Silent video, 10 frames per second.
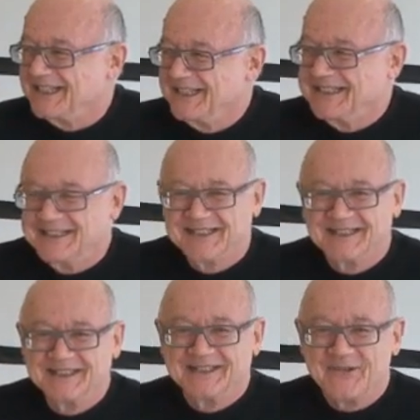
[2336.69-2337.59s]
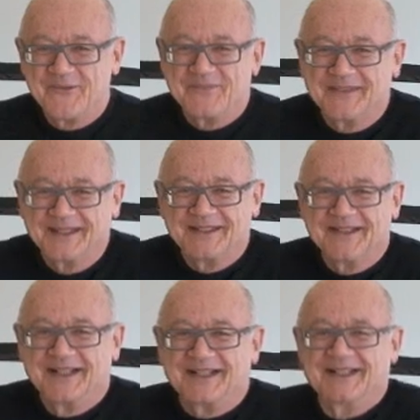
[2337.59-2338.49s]
built this
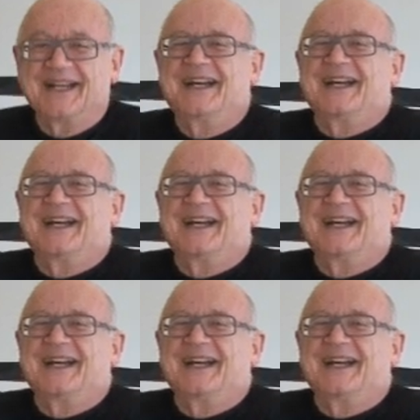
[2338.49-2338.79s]
building